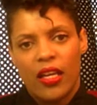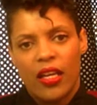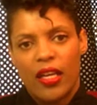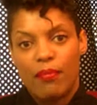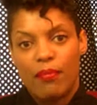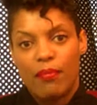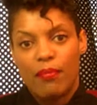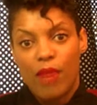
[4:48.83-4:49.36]

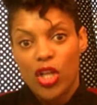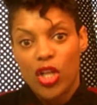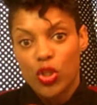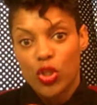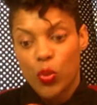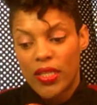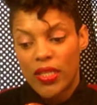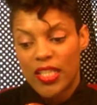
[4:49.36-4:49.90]
In March
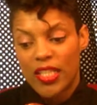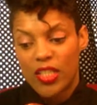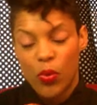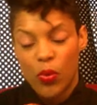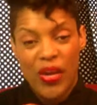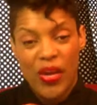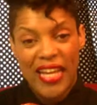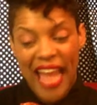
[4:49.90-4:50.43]
26th, we
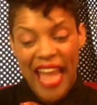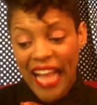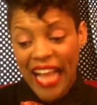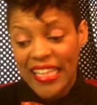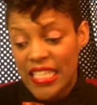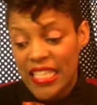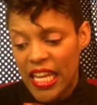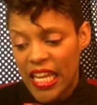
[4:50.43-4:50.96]
were at
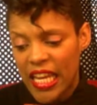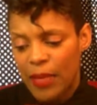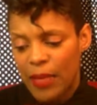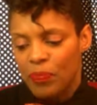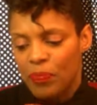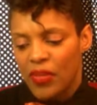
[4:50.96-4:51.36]
18.